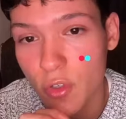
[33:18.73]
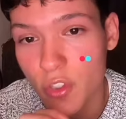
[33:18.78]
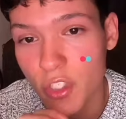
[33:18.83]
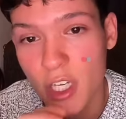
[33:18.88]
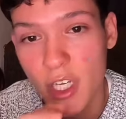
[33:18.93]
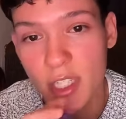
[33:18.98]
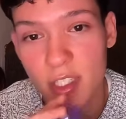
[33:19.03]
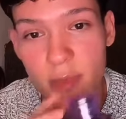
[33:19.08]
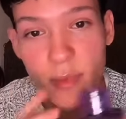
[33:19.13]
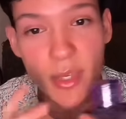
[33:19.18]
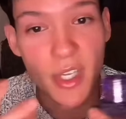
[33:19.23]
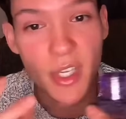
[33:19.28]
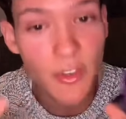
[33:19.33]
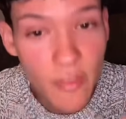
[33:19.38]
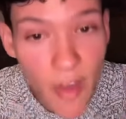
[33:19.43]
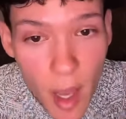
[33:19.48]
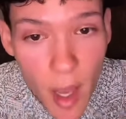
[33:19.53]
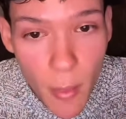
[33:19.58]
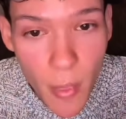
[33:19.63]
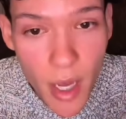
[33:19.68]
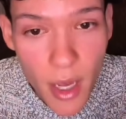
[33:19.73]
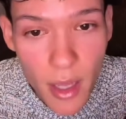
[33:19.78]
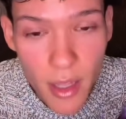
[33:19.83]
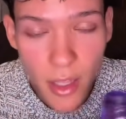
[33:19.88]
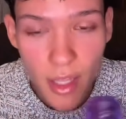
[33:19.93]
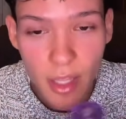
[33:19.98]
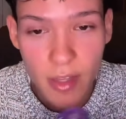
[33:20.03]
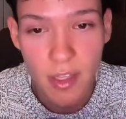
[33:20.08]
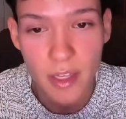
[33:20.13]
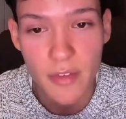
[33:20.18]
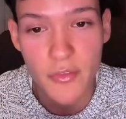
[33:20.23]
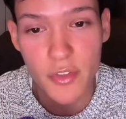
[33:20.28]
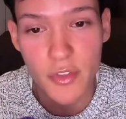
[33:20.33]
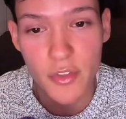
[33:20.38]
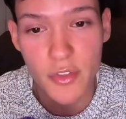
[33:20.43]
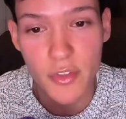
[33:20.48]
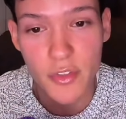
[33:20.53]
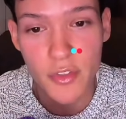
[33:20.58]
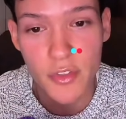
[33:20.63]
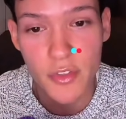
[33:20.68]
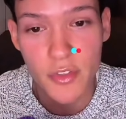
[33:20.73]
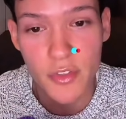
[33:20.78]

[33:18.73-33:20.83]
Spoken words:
Och känna sig bekväma. Därför